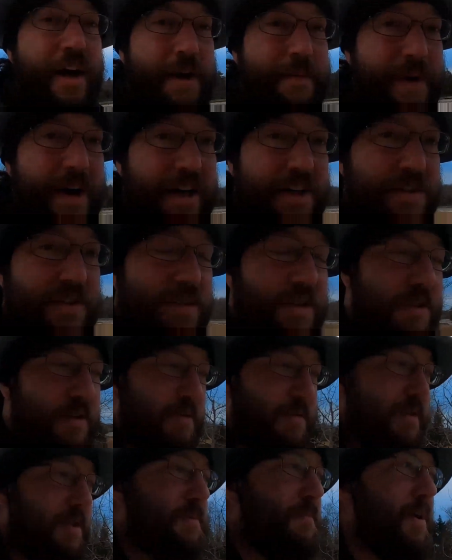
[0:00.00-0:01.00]
I'm actually going
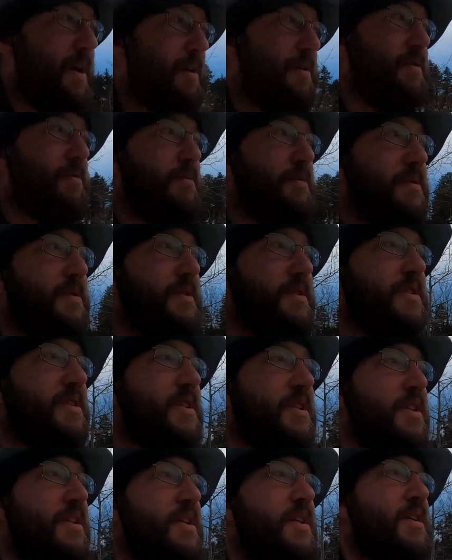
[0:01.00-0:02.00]
to respect the rules
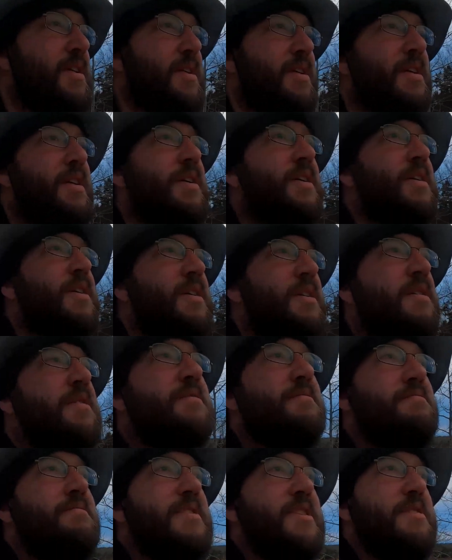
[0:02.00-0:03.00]

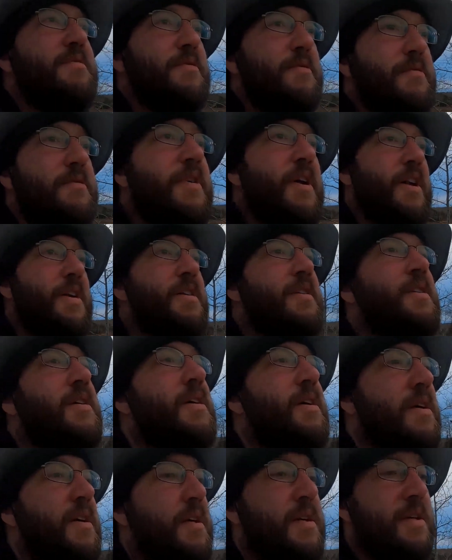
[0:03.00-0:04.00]
just for fun.
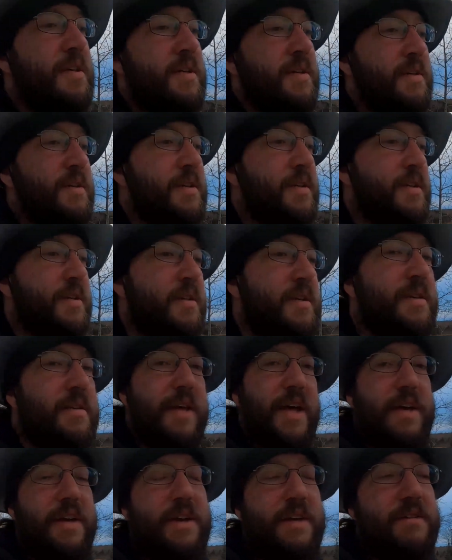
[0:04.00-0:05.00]

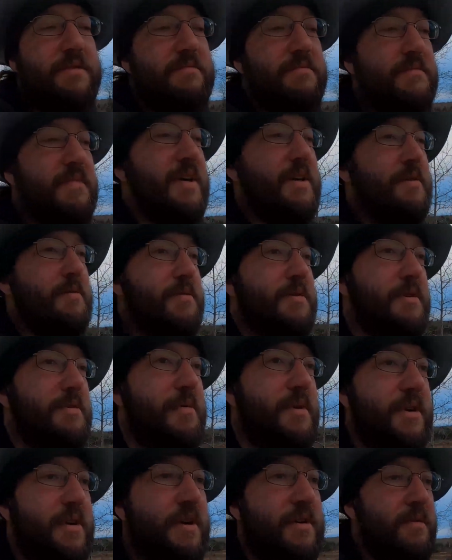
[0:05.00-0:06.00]
That I don't really
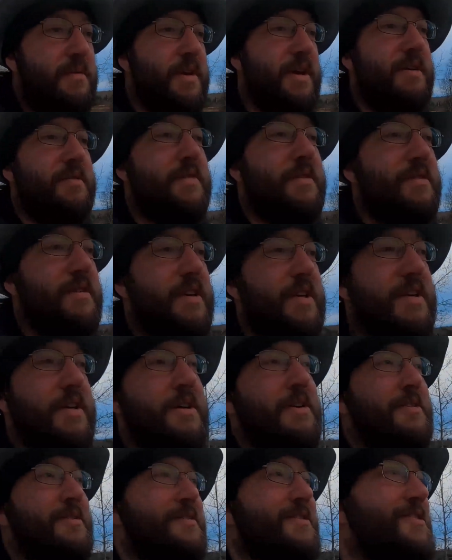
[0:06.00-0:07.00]
want to go down there right
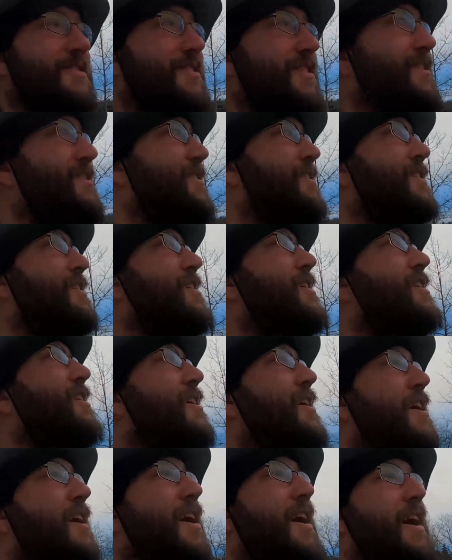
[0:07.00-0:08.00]
now. So,
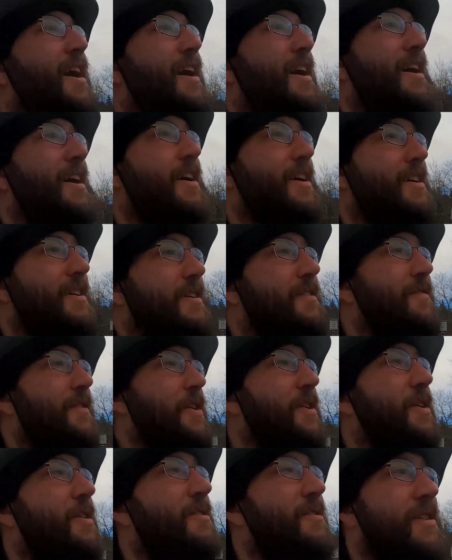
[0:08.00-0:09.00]
if
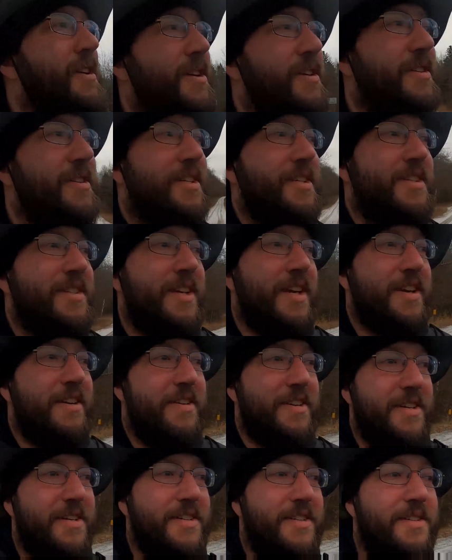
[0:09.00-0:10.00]
you don't know this
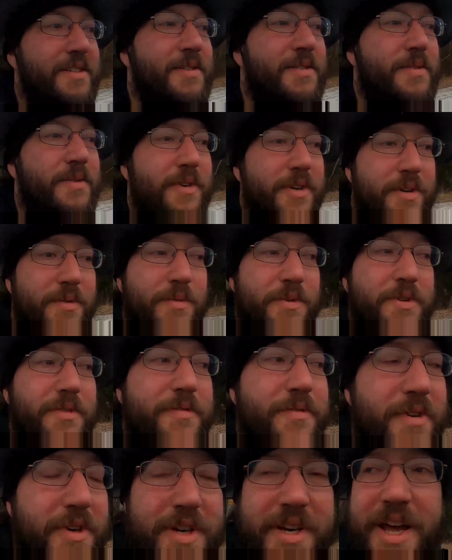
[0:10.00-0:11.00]
area, we're in
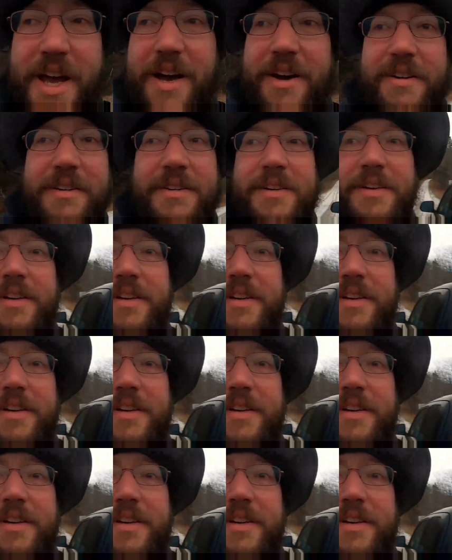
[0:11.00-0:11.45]
Woodford now,